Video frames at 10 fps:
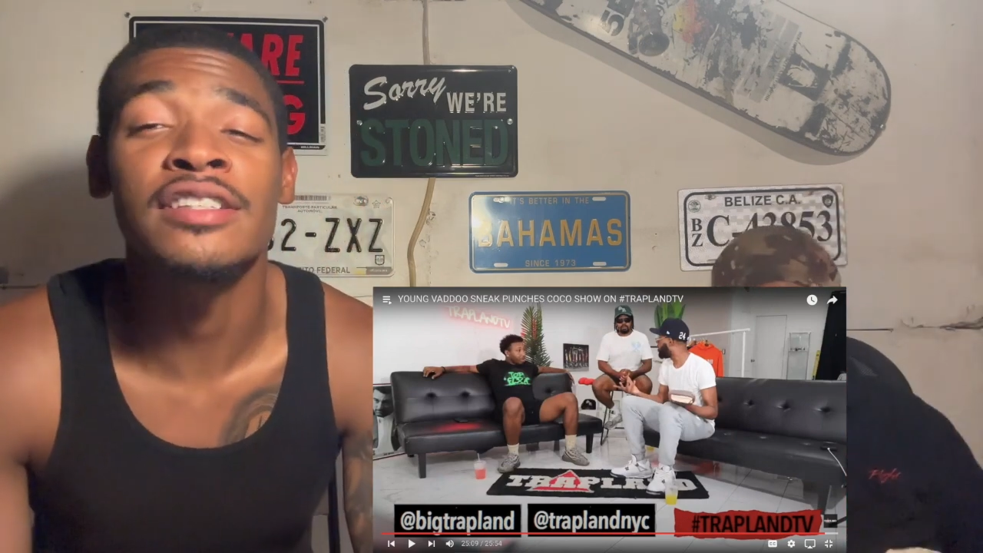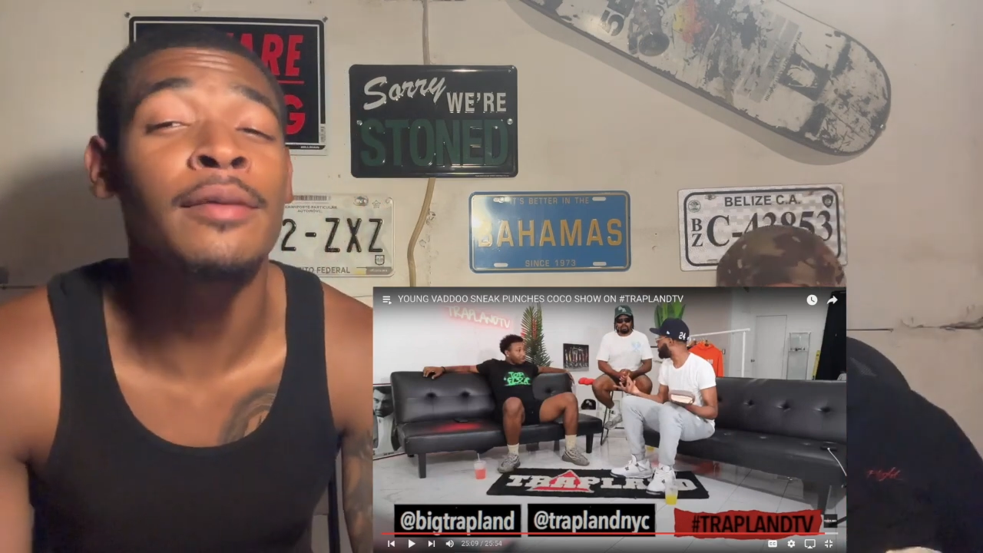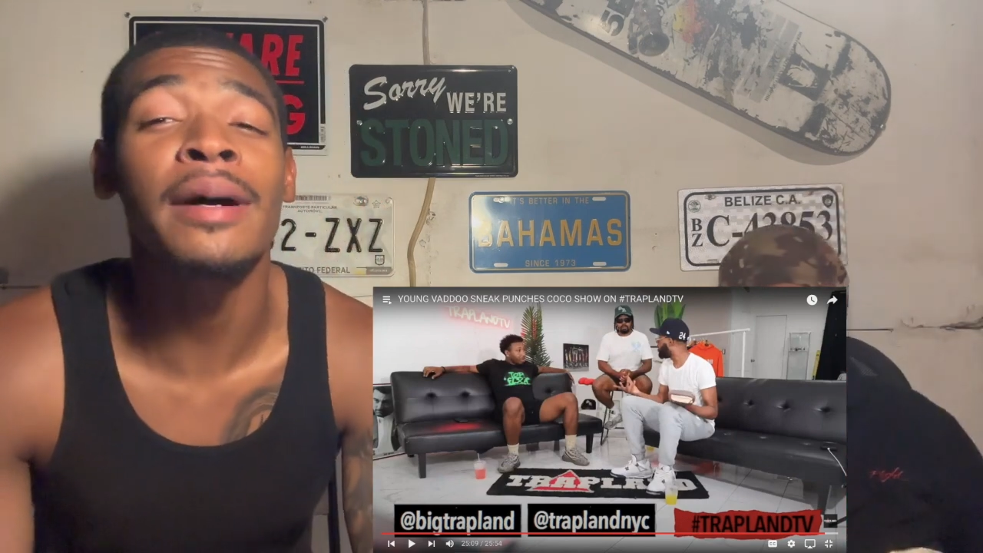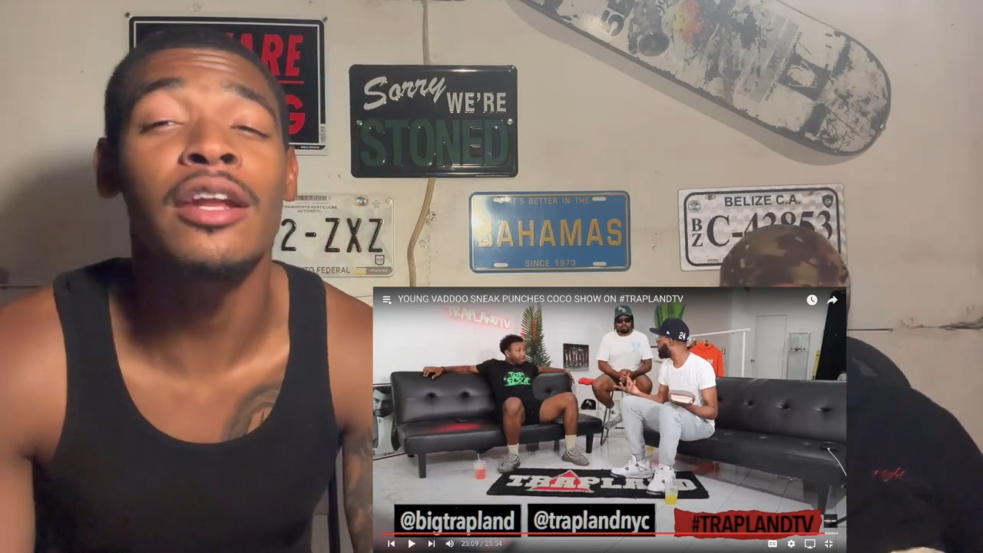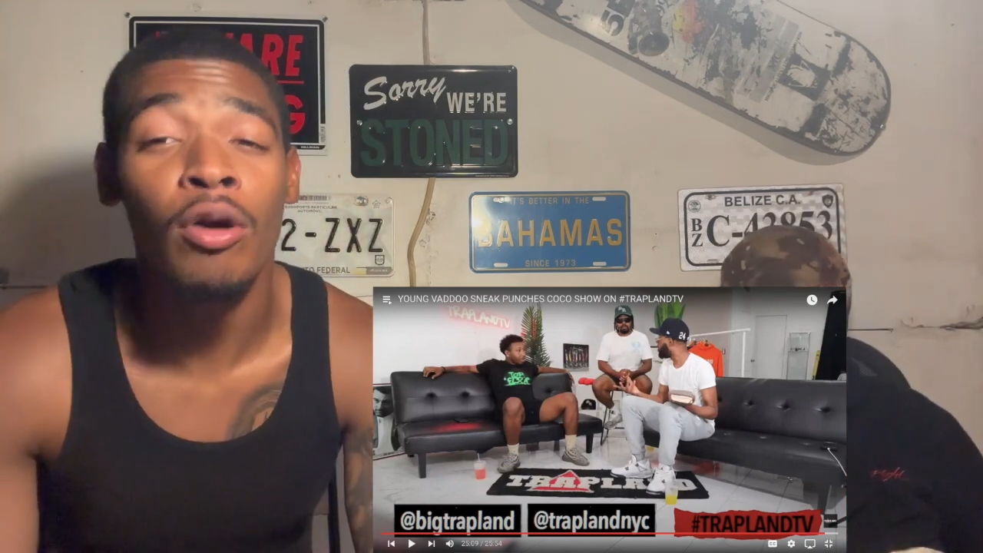
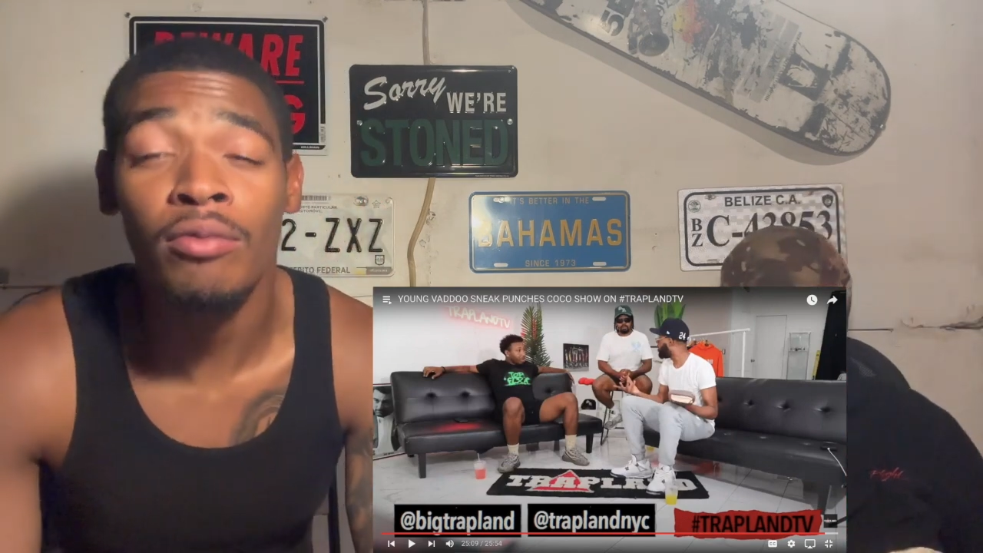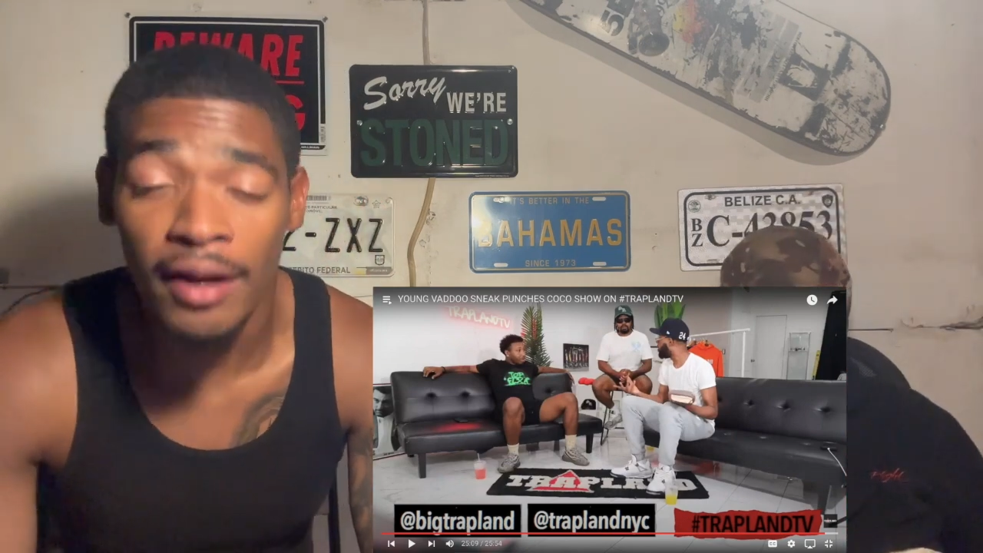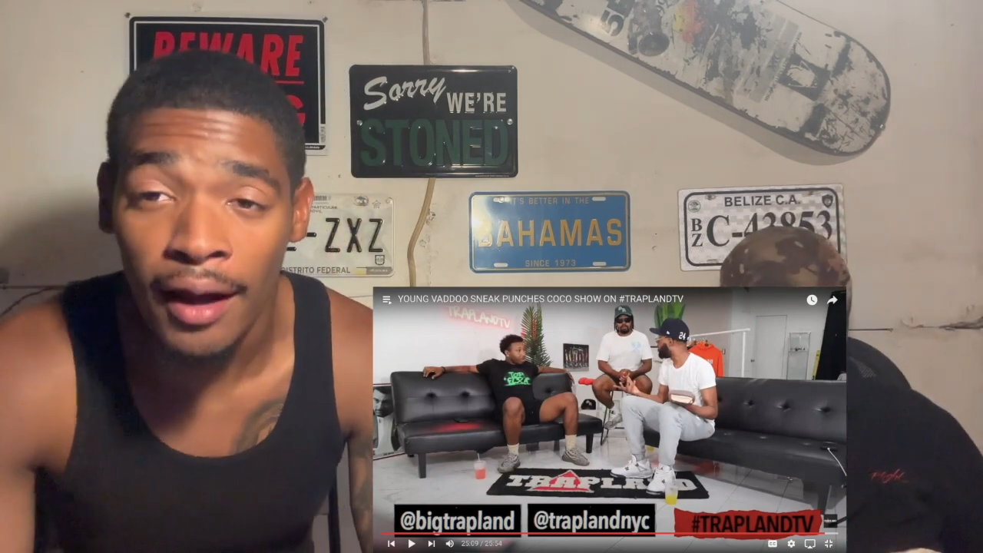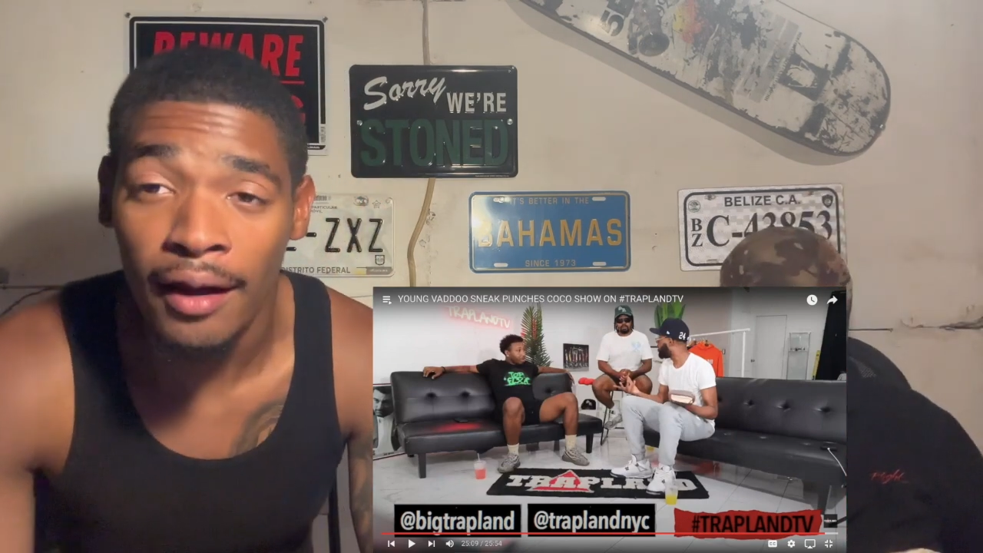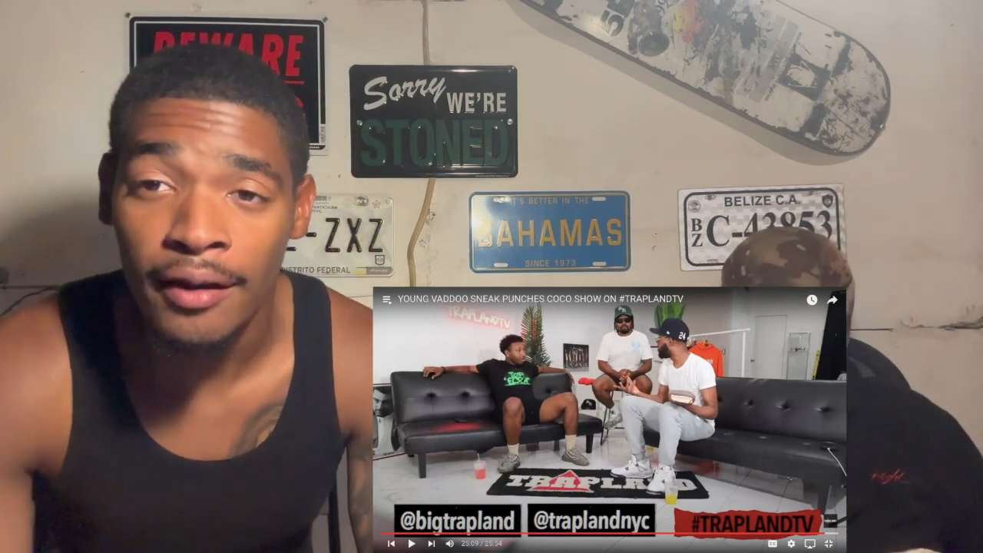somebody gonna
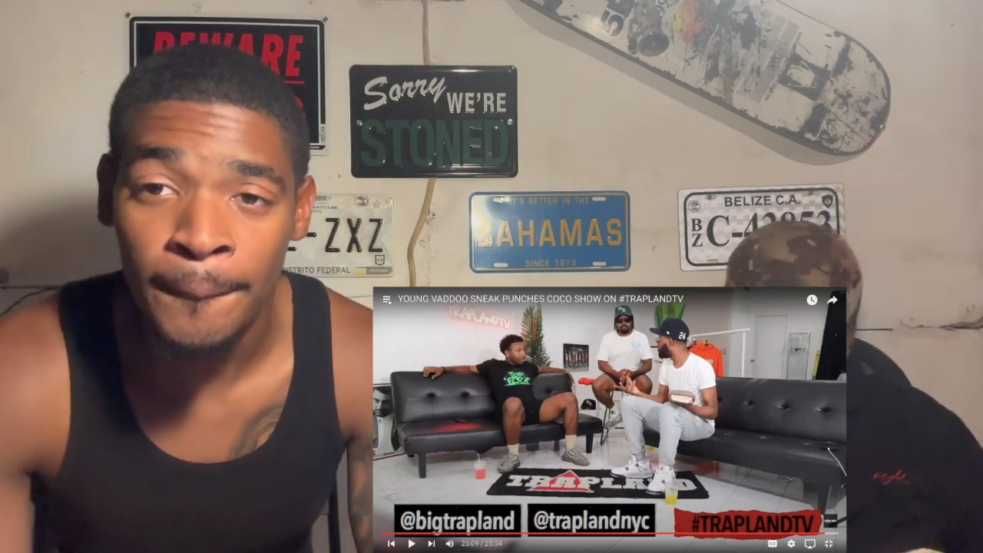die.